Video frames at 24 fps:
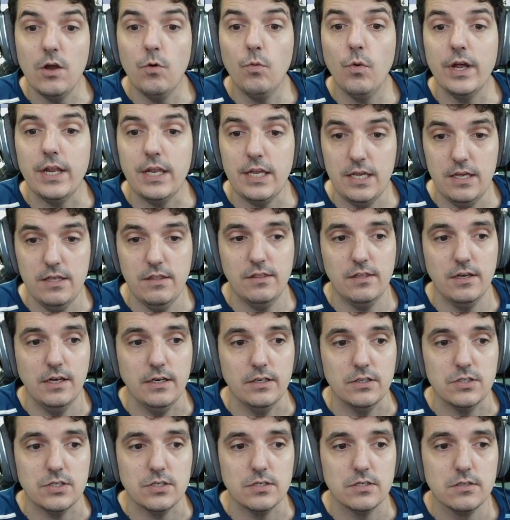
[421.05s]
what he
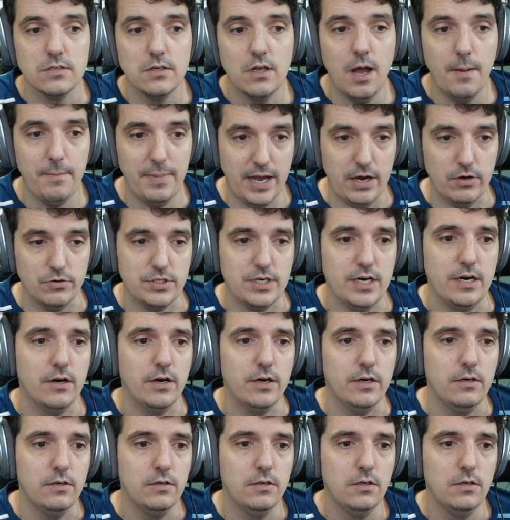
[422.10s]
thinks about Terran.